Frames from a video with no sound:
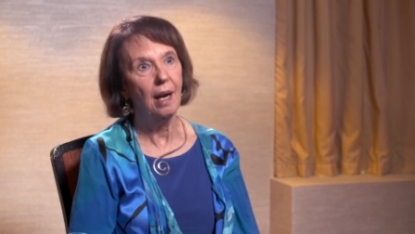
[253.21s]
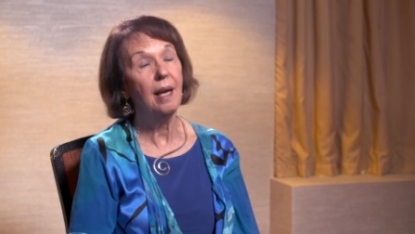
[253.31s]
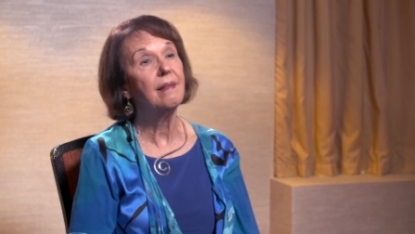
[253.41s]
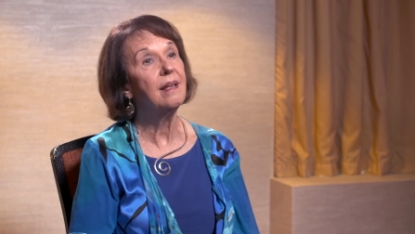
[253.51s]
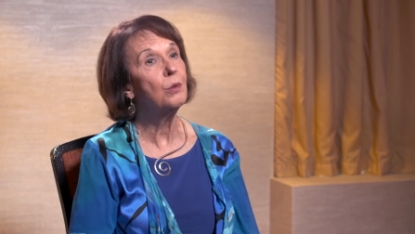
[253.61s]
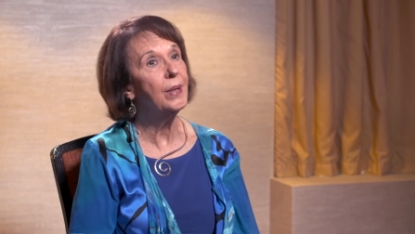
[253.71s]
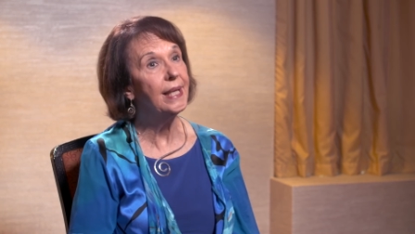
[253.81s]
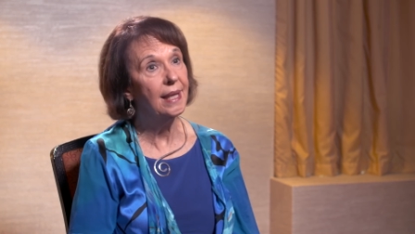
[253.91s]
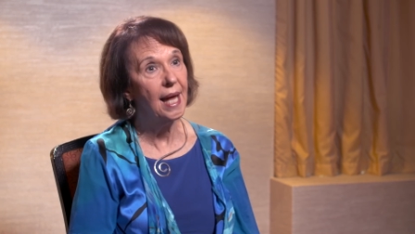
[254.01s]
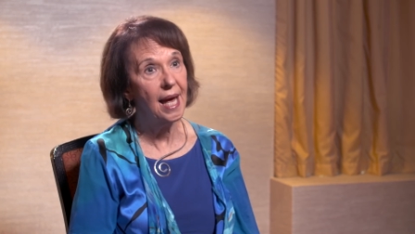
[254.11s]
And then we
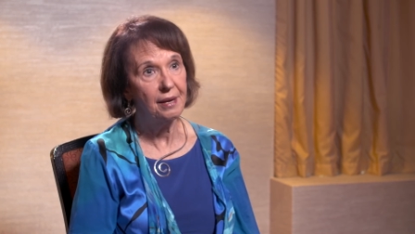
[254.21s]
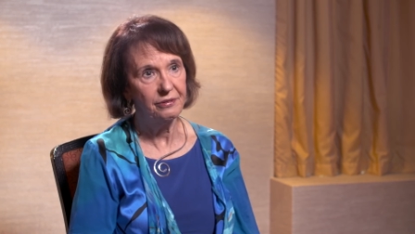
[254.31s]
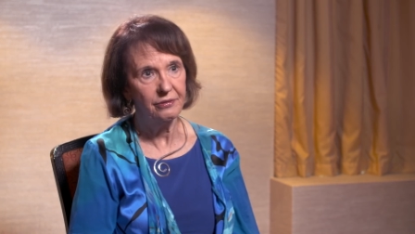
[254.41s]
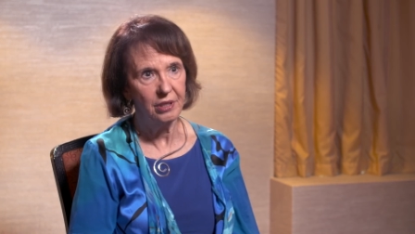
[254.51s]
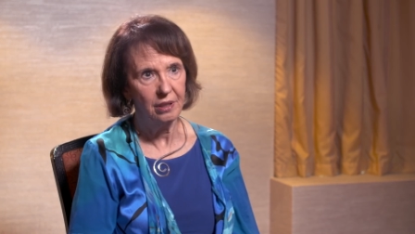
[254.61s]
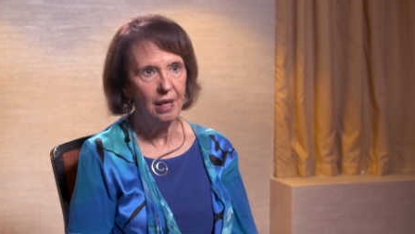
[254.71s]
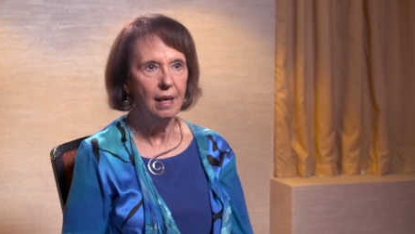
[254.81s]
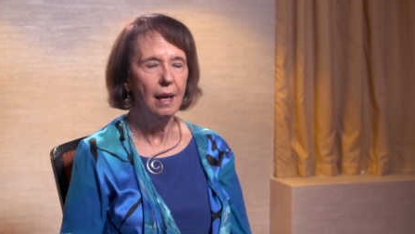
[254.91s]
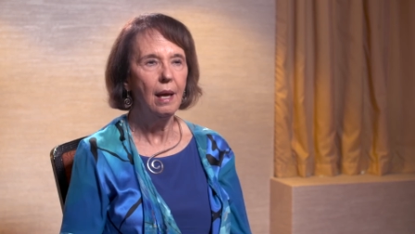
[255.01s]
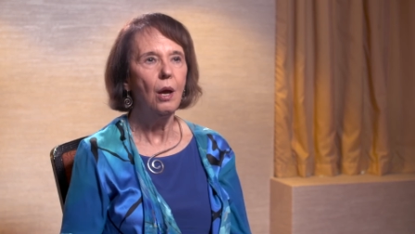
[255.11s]
left.
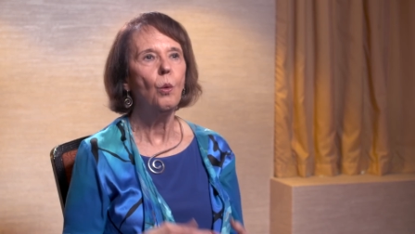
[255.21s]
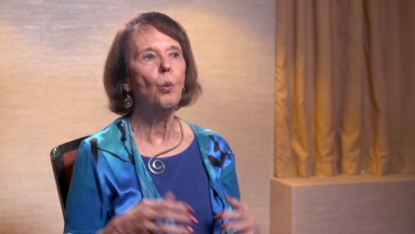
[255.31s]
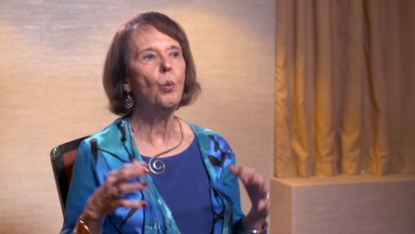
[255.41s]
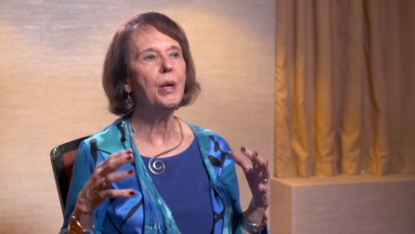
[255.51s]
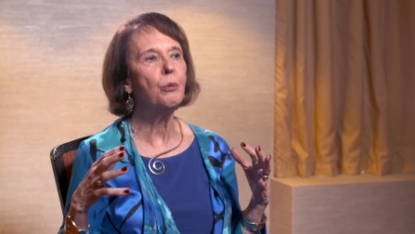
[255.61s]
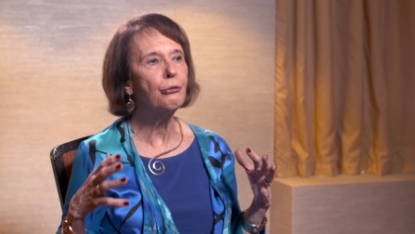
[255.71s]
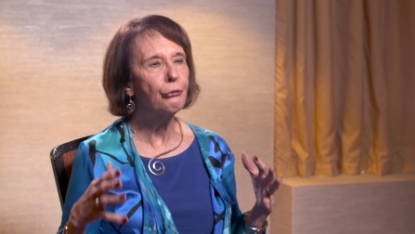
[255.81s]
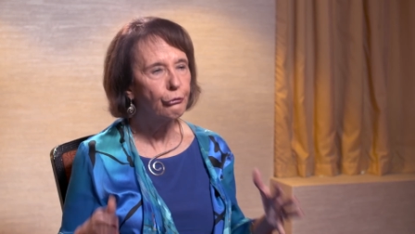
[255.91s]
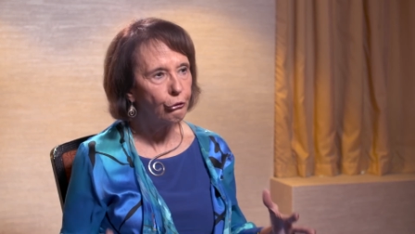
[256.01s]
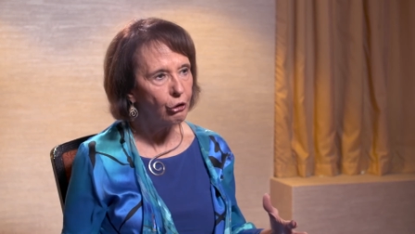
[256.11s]
We were
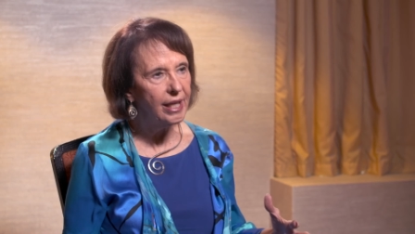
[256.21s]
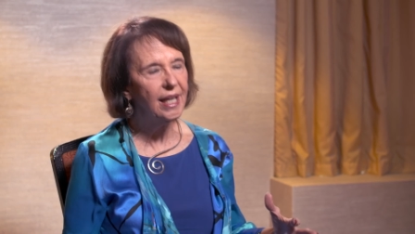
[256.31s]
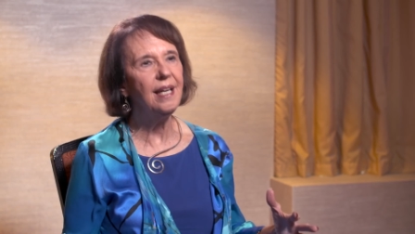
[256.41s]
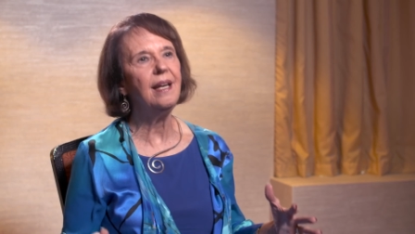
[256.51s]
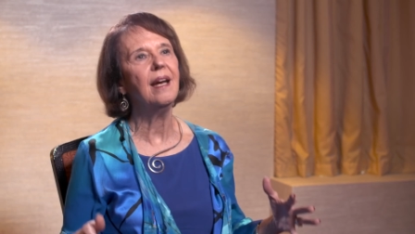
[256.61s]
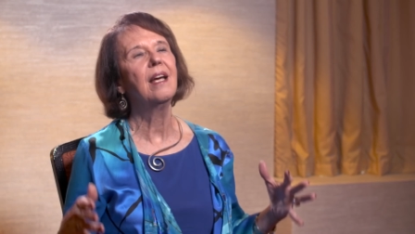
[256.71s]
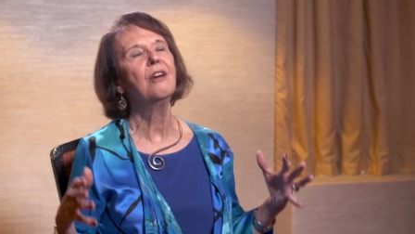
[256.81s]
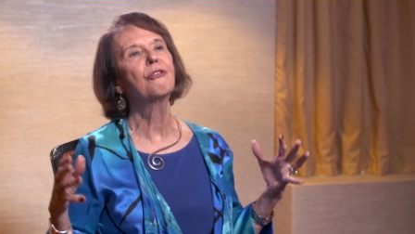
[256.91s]
free